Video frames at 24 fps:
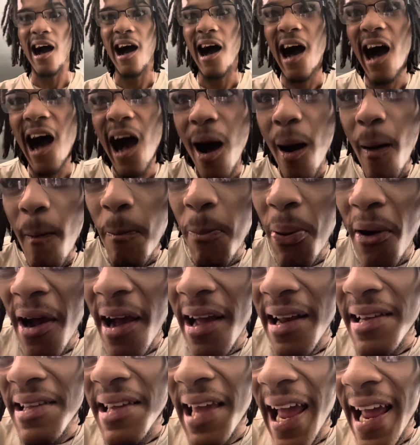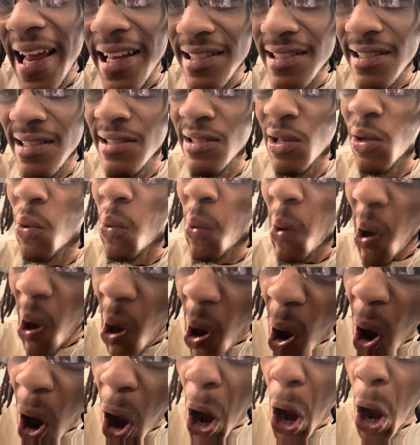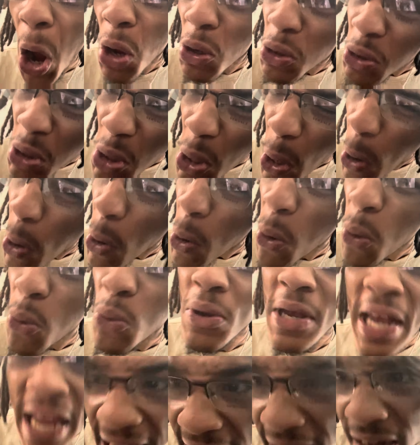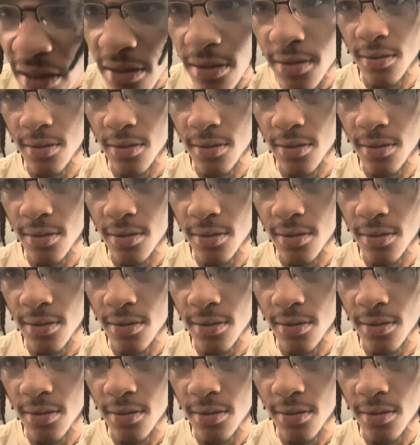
I'm putting cases on all you niggas.